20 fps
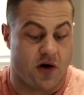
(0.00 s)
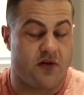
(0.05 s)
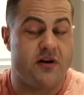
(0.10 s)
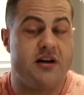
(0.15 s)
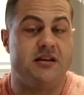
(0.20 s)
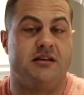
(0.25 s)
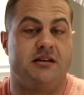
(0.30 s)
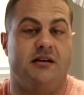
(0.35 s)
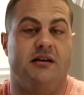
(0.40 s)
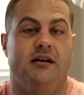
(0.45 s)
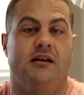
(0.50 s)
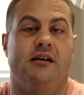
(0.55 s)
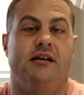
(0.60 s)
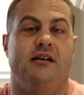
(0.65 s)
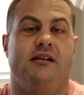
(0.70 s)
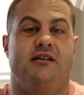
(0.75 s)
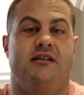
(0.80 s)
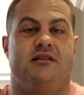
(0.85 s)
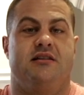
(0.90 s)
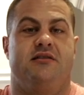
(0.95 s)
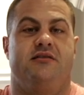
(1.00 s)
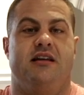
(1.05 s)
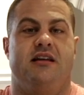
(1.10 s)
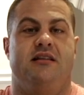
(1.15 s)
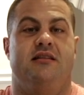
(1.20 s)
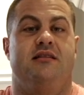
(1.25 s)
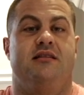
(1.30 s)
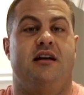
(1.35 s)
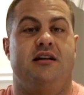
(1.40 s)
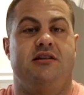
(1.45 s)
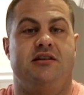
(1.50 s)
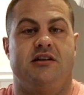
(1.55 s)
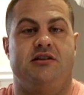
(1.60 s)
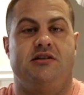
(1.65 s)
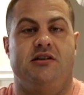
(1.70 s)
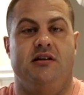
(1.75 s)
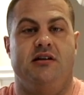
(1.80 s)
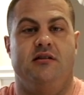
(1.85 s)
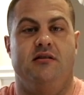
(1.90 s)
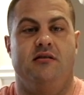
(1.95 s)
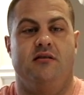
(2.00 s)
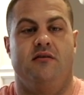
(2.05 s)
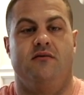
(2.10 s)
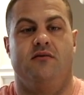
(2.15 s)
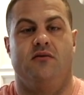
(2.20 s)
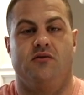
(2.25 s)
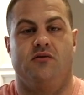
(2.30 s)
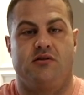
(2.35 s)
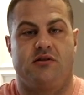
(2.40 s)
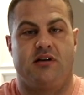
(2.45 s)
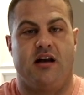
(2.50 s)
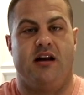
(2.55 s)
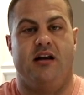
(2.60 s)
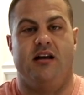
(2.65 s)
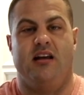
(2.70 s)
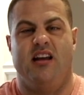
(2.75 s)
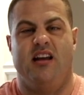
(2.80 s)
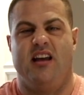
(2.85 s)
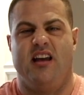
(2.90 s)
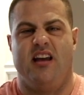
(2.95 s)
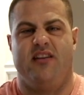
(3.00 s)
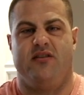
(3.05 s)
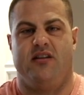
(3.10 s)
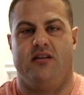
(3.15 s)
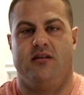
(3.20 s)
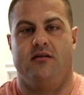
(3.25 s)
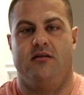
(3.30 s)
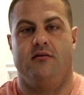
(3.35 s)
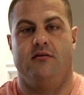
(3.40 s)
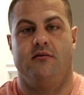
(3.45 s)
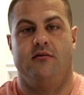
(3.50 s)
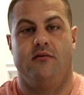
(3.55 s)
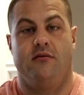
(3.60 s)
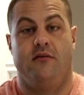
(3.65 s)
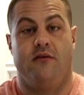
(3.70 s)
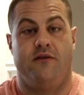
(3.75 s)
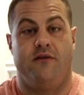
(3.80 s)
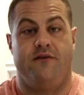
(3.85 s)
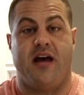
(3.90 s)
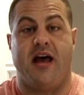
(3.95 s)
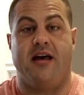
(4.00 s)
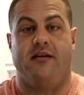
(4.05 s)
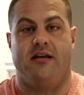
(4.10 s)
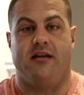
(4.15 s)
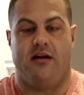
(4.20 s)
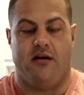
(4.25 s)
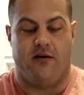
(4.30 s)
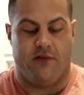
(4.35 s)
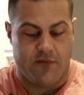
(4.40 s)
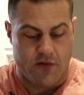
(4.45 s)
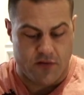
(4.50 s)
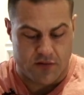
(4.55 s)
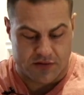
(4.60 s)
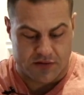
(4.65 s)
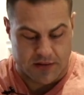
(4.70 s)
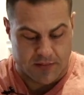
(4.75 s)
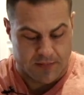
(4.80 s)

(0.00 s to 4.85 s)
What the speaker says: a reason, because it'll aid the digestion of those kind of heavy fat-laden foods.